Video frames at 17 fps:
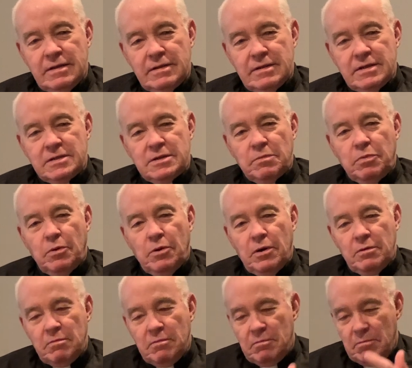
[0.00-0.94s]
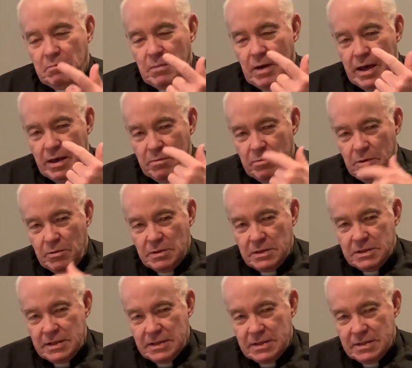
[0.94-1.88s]
to support my immune
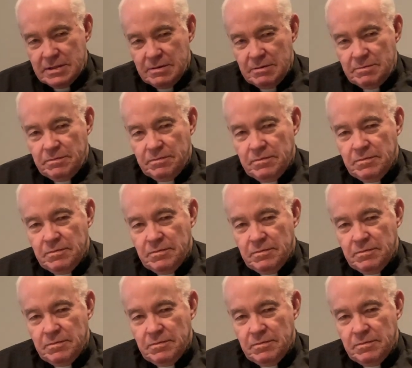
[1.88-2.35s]
system.